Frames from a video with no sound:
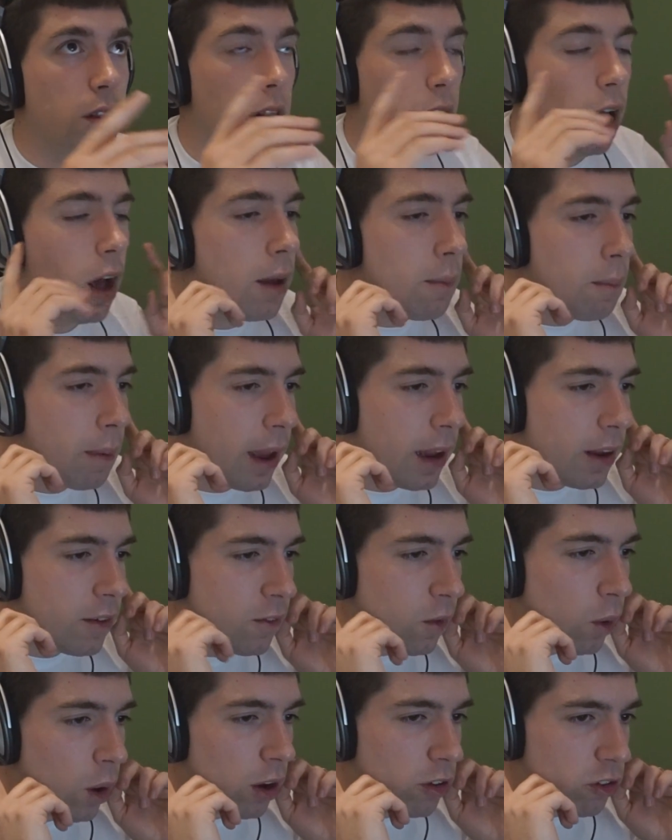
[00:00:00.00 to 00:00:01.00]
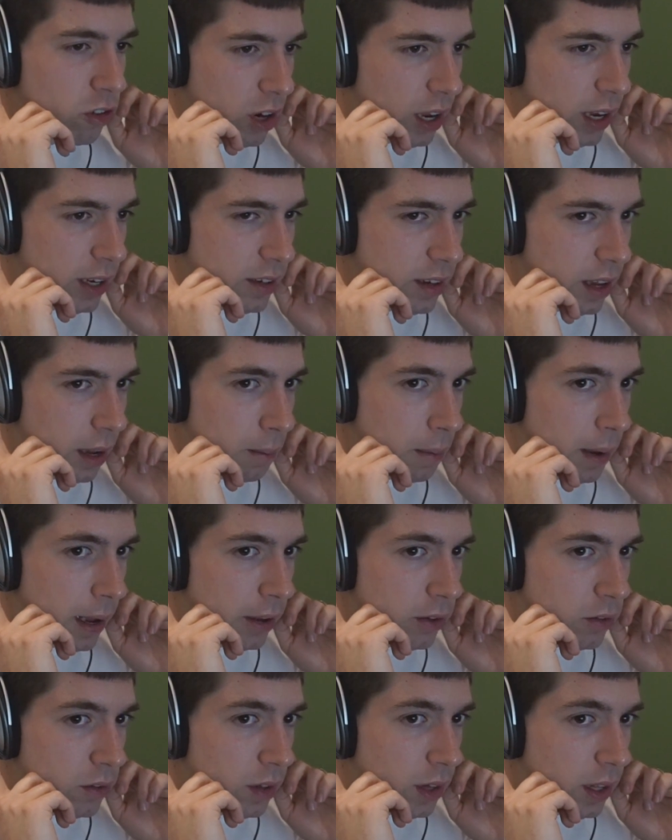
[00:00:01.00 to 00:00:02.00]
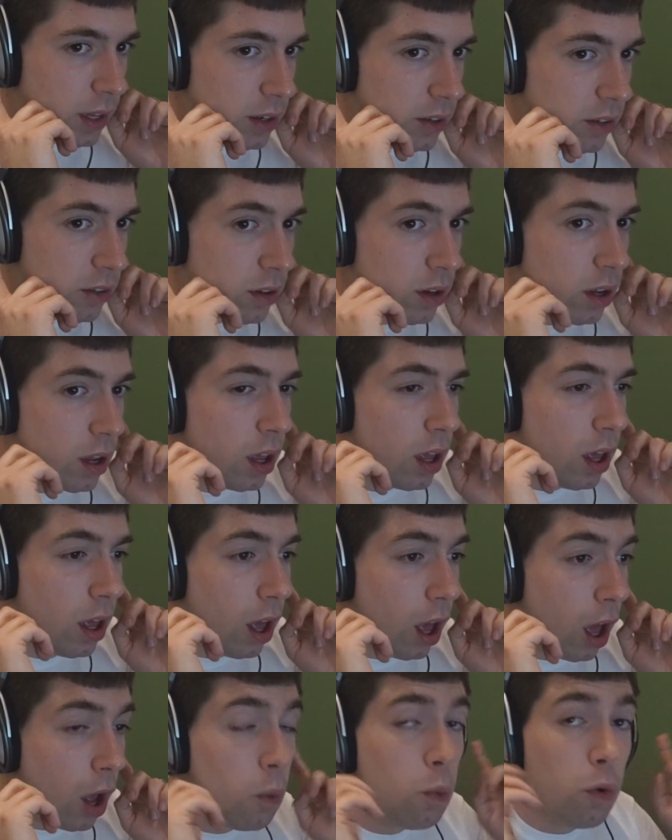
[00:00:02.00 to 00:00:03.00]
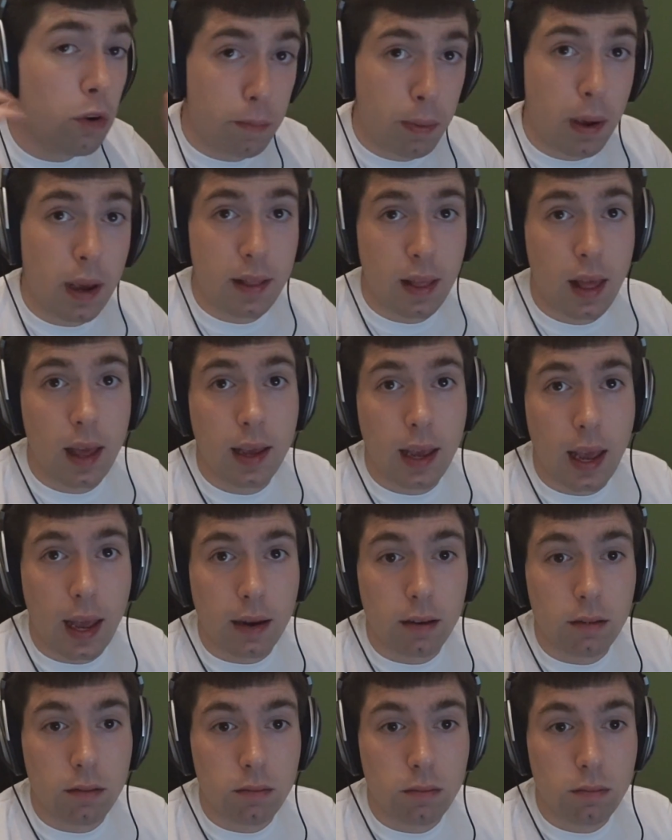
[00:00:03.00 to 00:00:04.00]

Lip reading: I paid £488 for these. I would pay that again.